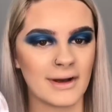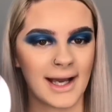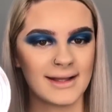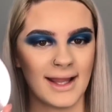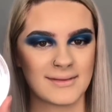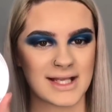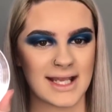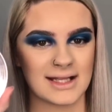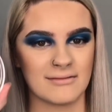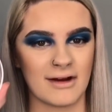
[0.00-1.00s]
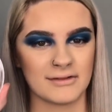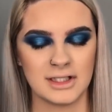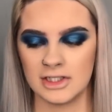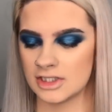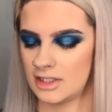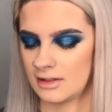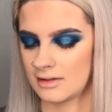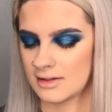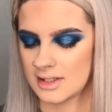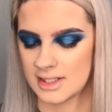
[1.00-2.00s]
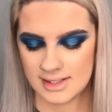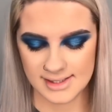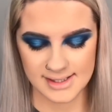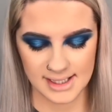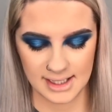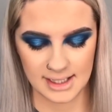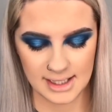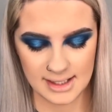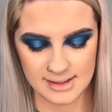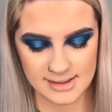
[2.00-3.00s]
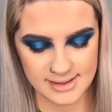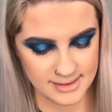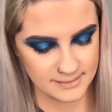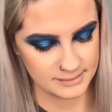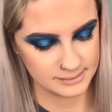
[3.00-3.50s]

Highlight, I'm taking the Revolution Skin Kiss